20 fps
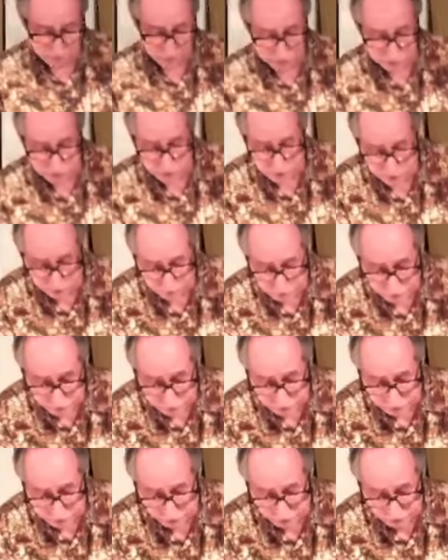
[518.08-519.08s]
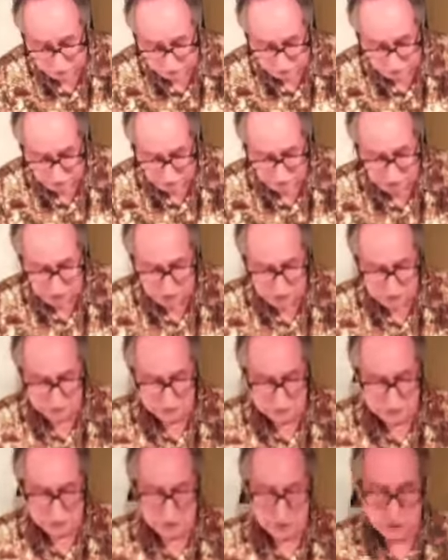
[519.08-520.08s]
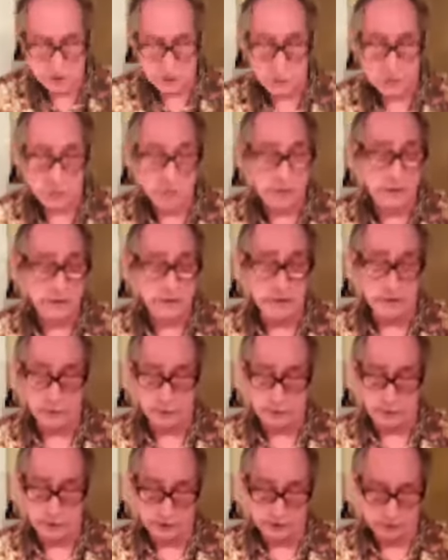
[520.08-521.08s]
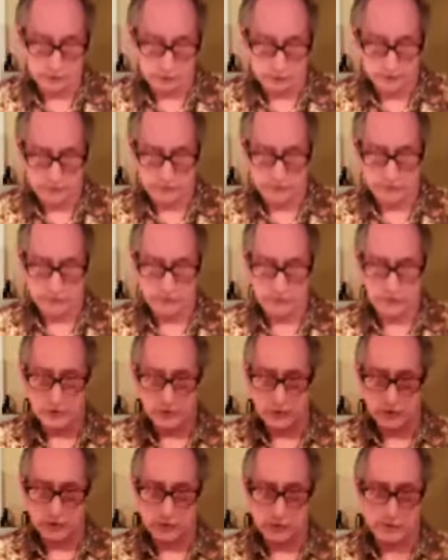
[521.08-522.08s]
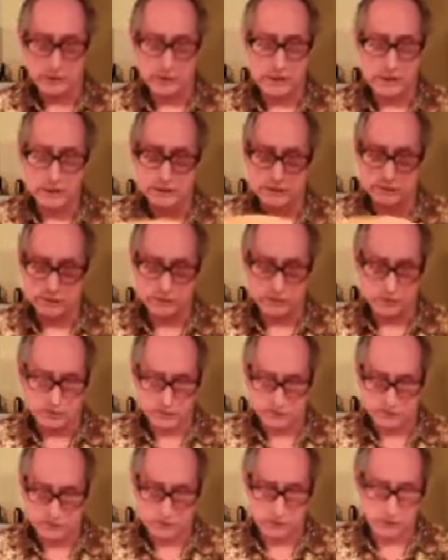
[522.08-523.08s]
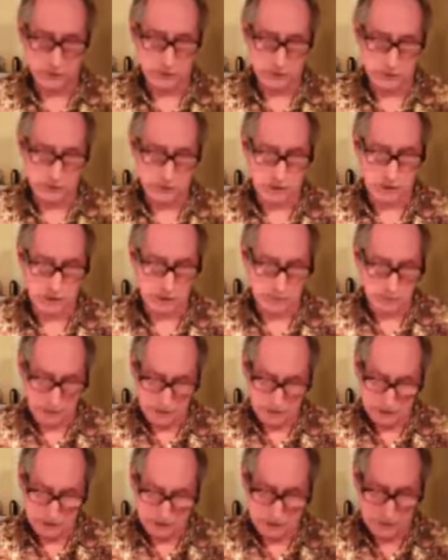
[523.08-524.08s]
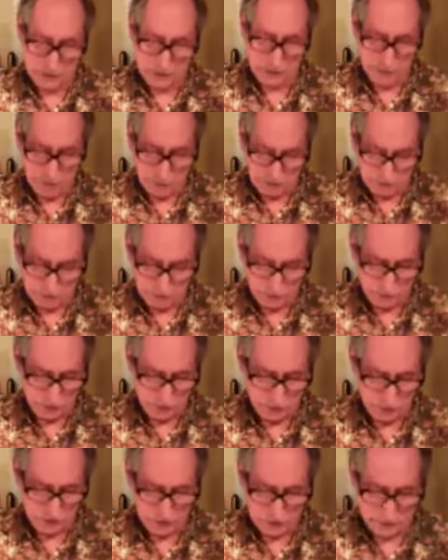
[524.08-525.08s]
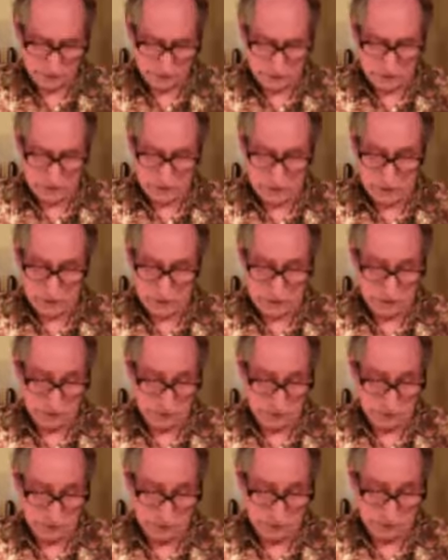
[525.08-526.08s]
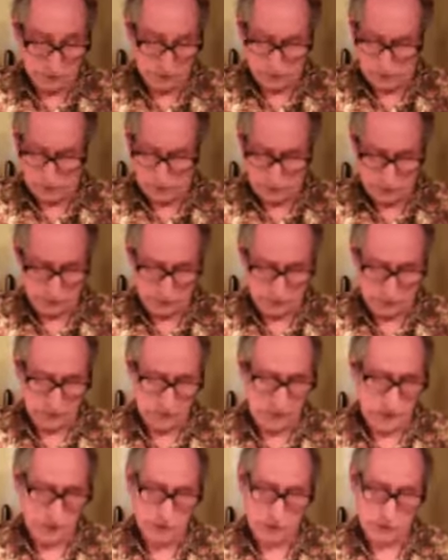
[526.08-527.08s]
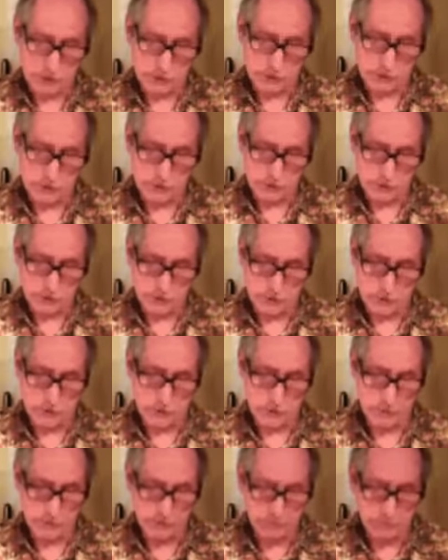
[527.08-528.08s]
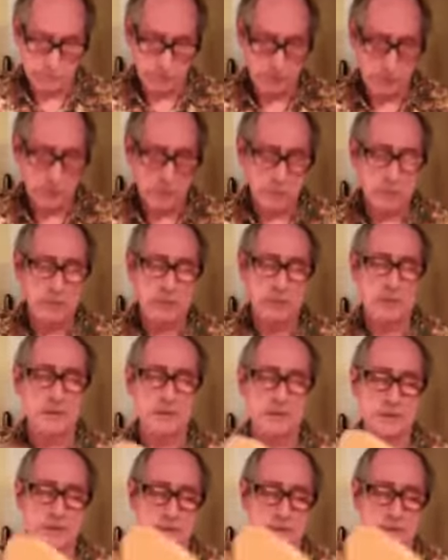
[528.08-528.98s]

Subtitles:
nice stiff Sitka. Speaking of which, this is a little tiny single O top, master grade Engelmann, or I'm sorry, master grade Sitka. But listen to